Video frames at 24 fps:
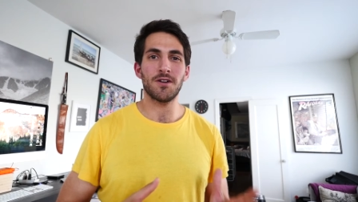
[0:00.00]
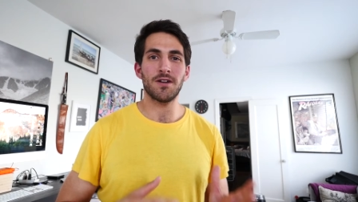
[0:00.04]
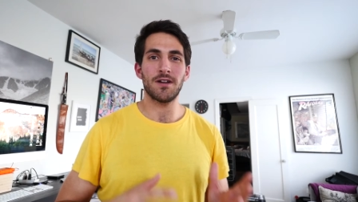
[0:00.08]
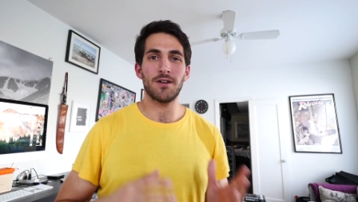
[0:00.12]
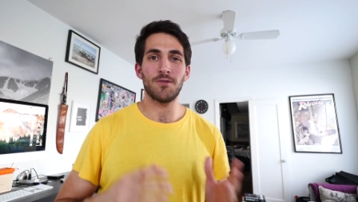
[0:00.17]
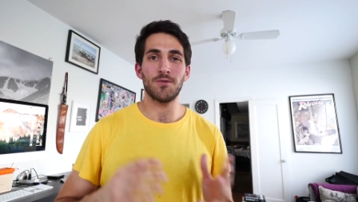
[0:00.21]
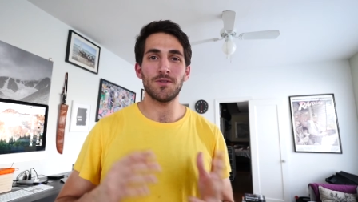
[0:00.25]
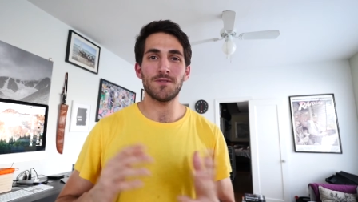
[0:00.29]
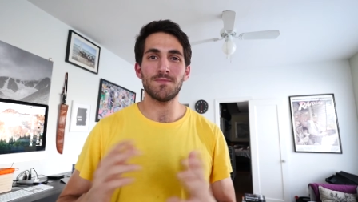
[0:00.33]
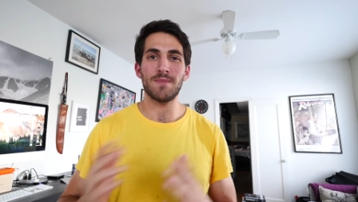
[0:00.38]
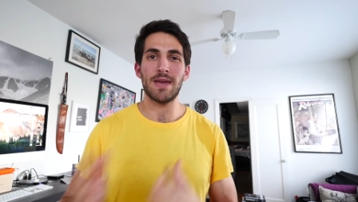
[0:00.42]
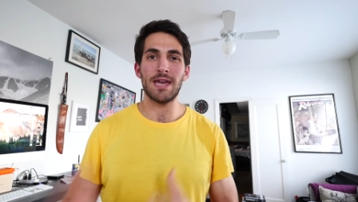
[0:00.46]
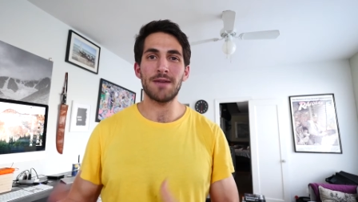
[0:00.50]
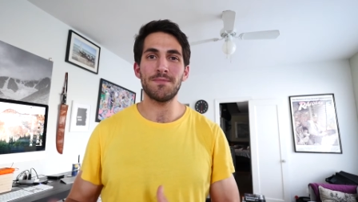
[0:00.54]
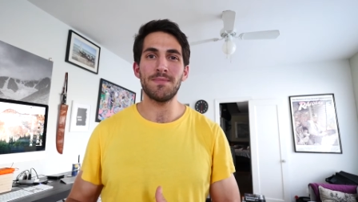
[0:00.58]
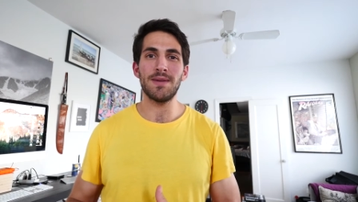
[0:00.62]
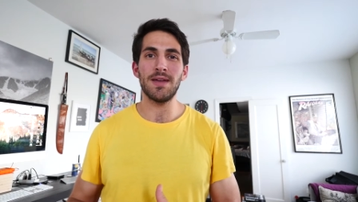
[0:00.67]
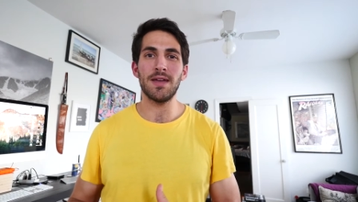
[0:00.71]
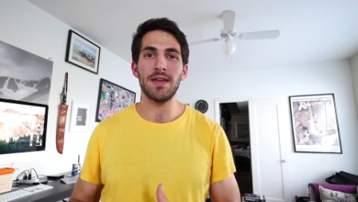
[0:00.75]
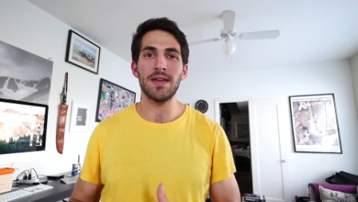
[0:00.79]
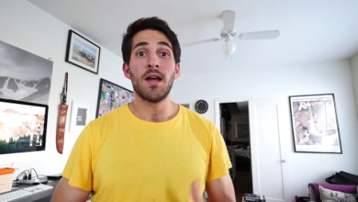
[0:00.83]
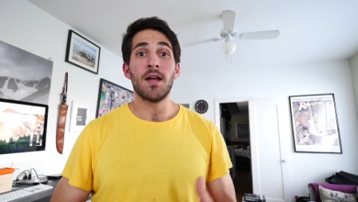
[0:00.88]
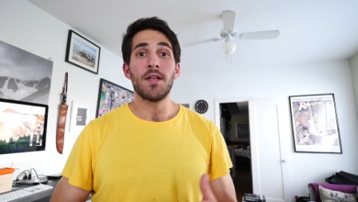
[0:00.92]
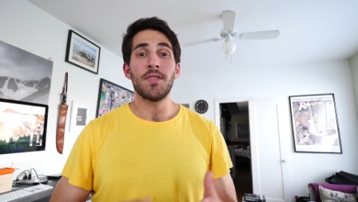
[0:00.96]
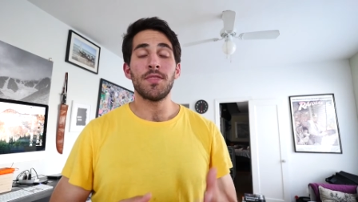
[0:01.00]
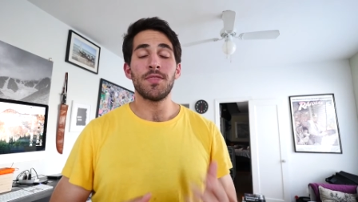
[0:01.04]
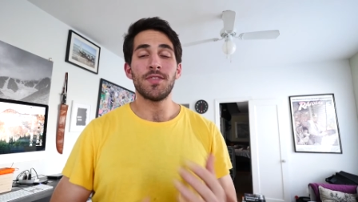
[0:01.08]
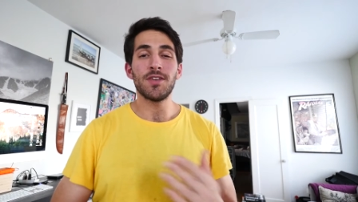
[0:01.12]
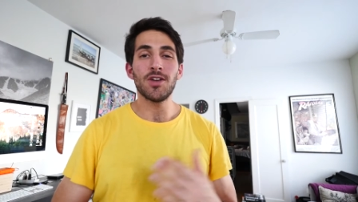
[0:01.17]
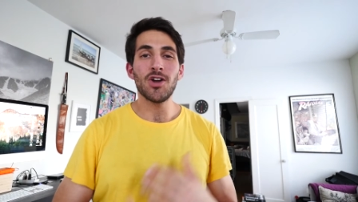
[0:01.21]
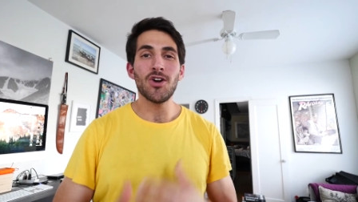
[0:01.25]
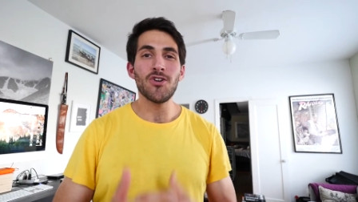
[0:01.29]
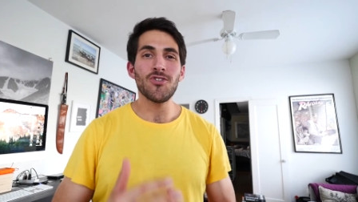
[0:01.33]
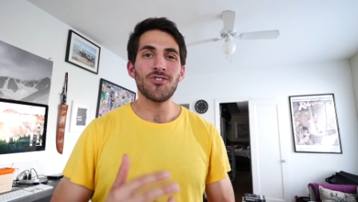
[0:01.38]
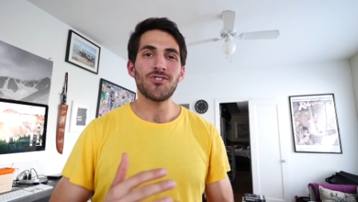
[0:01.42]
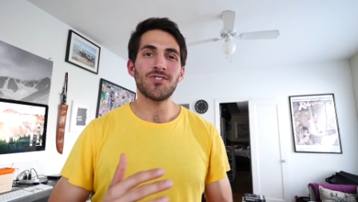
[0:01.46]
it was man-made,
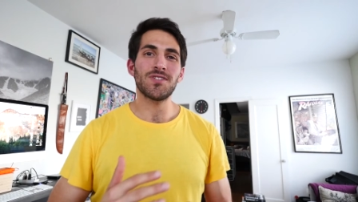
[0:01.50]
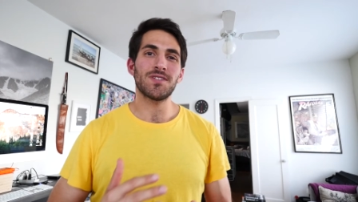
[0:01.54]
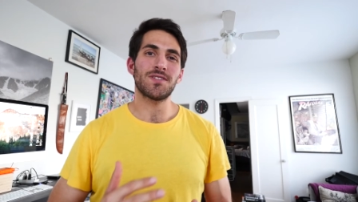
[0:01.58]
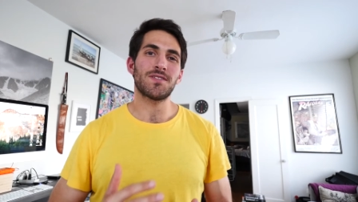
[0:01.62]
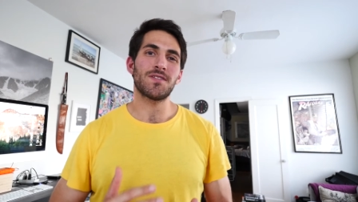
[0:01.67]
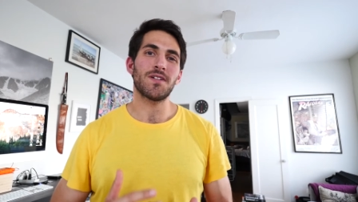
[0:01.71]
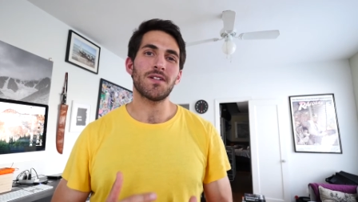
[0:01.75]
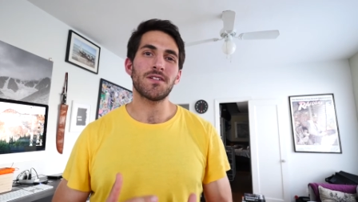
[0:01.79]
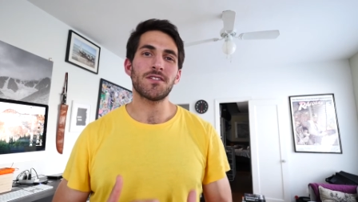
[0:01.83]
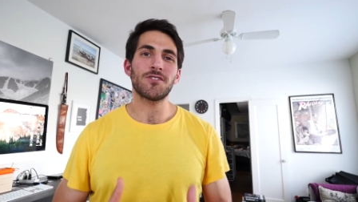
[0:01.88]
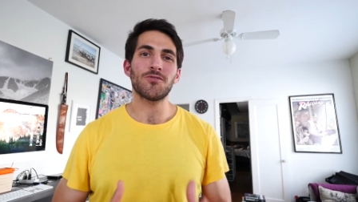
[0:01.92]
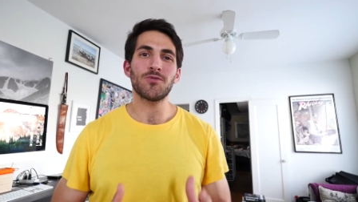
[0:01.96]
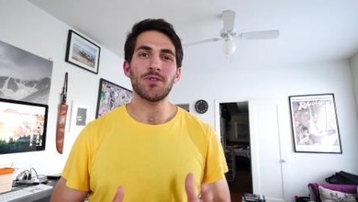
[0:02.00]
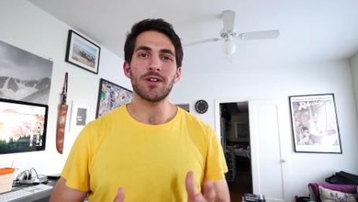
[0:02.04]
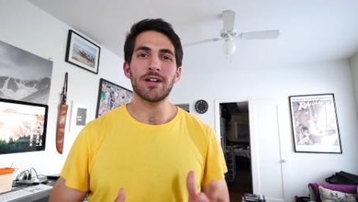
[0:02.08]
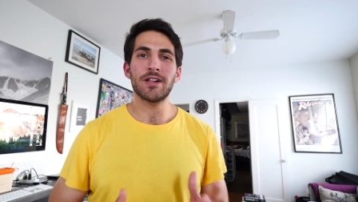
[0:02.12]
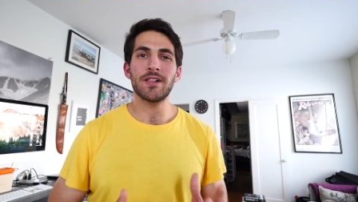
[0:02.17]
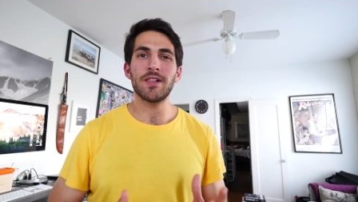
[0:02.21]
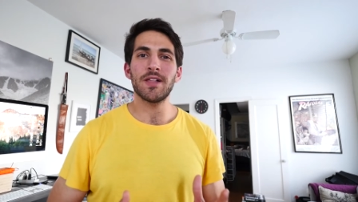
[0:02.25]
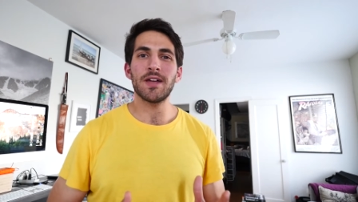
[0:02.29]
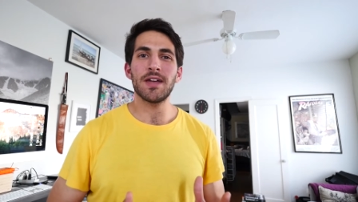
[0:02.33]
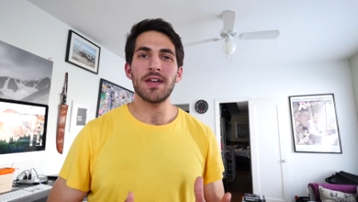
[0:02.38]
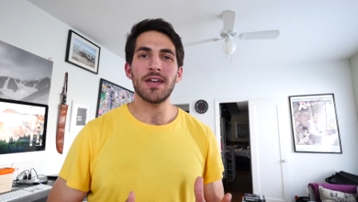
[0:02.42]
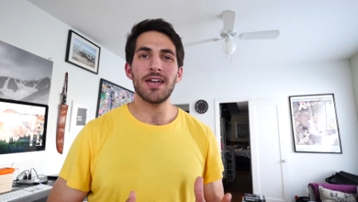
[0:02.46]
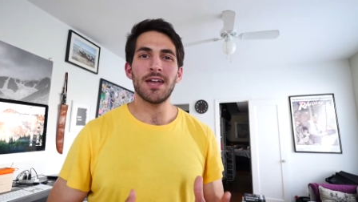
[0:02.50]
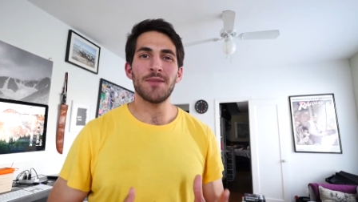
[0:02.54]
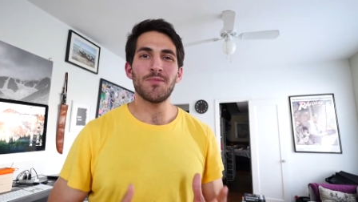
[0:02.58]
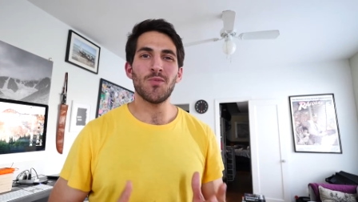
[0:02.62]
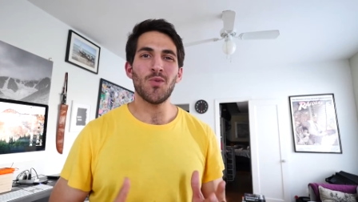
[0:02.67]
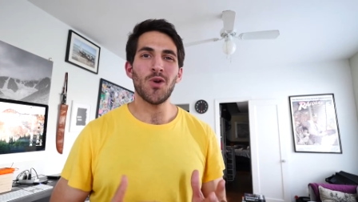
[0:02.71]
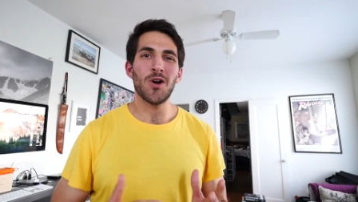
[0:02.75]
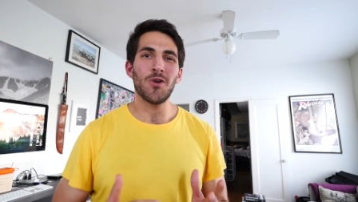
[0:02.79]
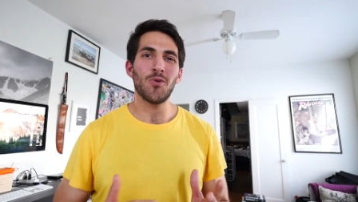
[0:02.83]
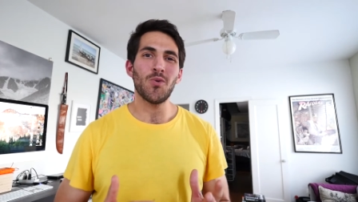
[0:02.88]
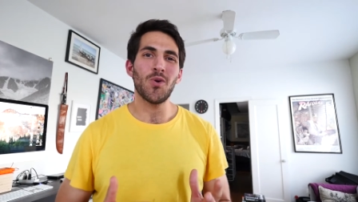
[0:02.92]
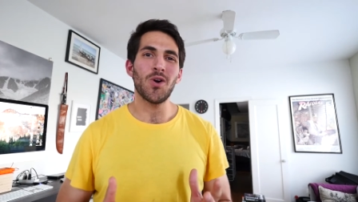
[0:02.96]
the ocean starts to reclaim
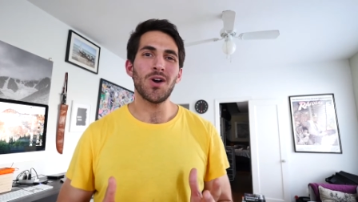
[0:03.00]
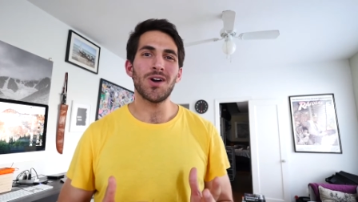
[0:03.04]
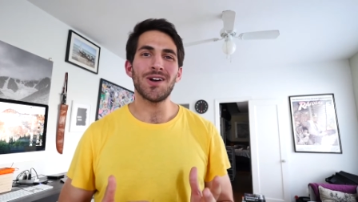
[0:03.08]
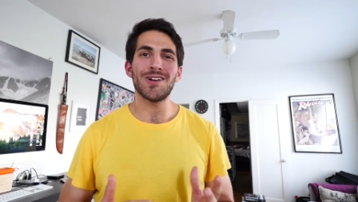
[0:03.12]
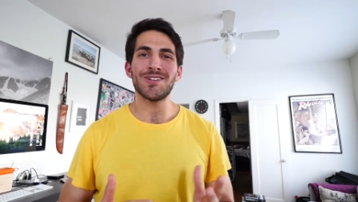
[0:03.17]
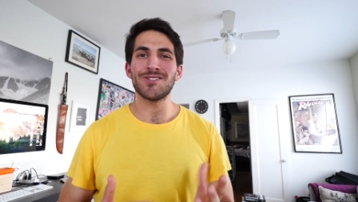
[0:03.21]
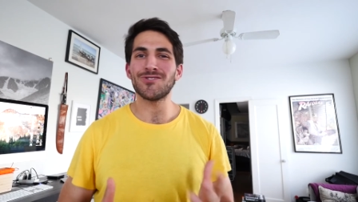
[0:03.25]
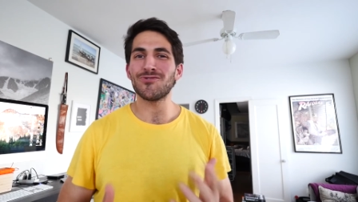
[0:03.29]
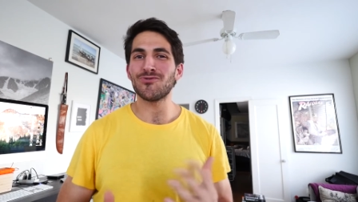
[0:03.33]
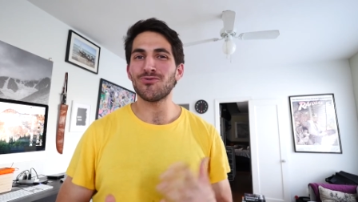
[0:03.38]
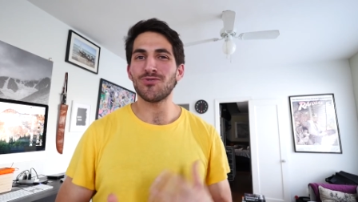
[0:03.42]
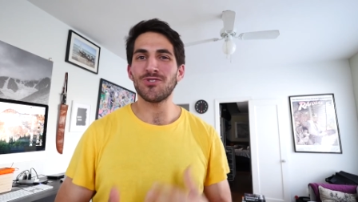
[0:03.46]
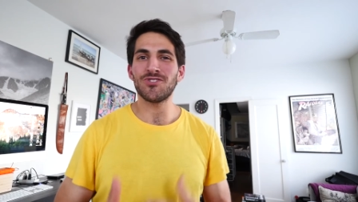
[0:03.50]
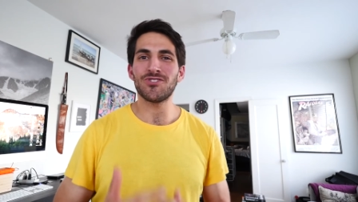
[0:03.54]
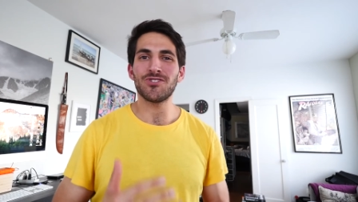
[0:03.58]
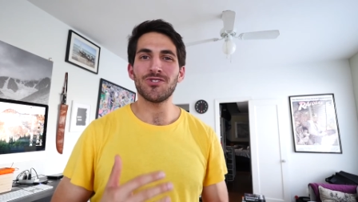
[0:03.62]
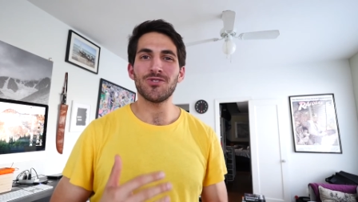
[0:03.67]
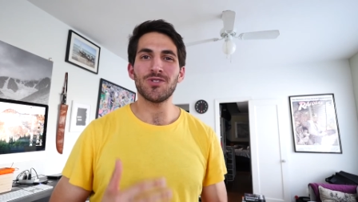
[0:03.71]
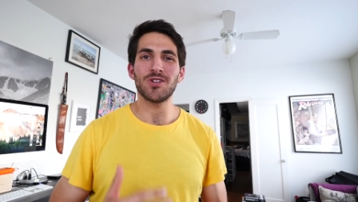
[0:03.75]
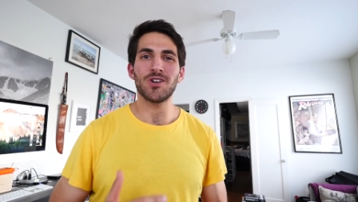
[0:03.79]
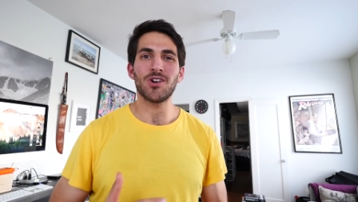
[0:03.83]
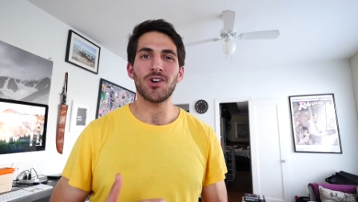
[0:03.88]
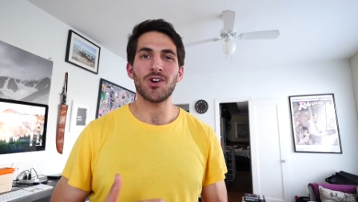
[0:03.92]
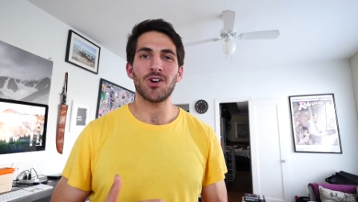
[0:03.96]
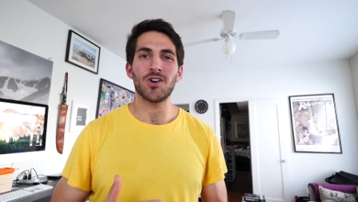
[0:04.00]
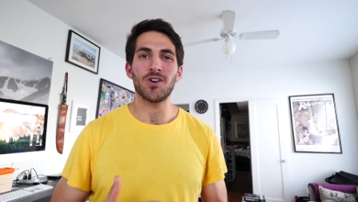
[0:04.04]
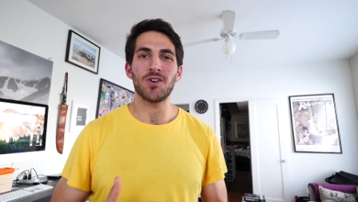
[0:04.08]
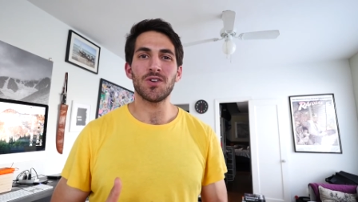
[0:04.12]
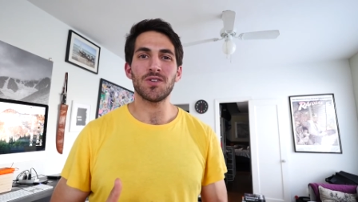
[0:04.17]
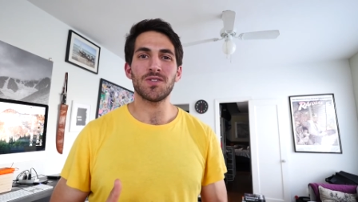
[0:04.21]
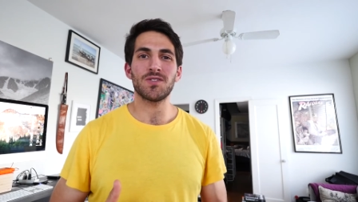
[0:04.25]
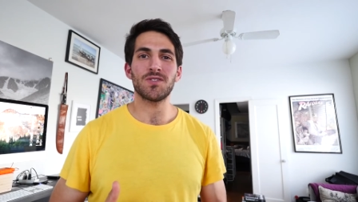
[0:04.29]
what was originally hers.